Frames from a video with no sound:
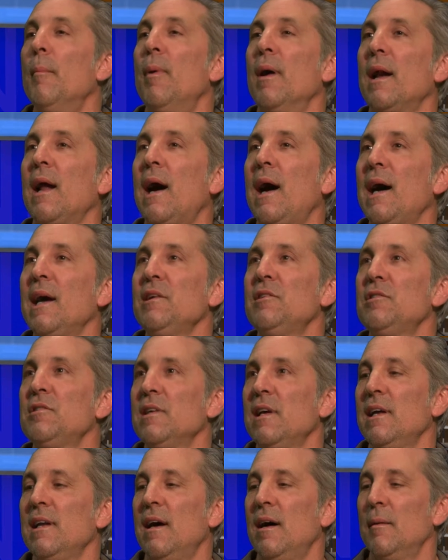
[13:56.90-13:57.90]
But I
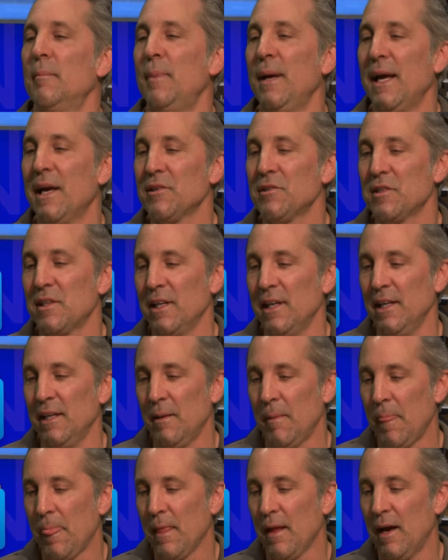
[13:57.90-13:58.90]
sent a
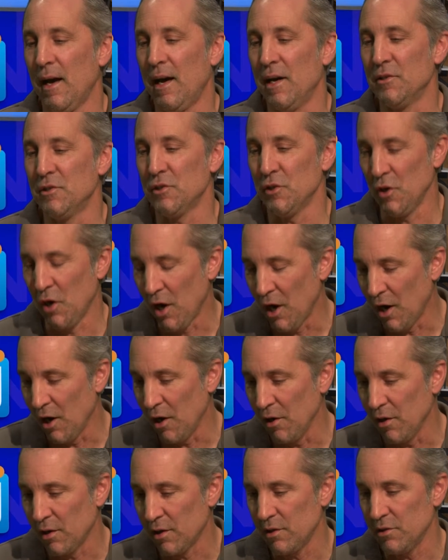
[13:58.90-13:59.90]
basket to
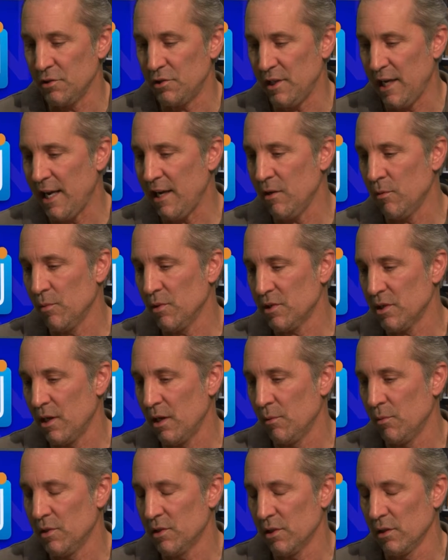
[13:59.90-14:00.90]
her, because Jaden was
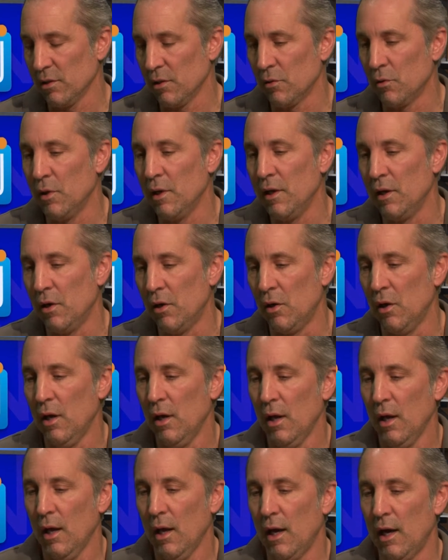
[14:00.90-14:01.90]
a little ill,
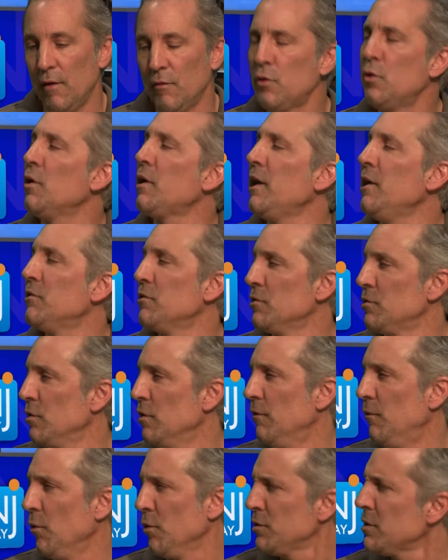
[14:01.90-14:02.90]
of cookies and so forth,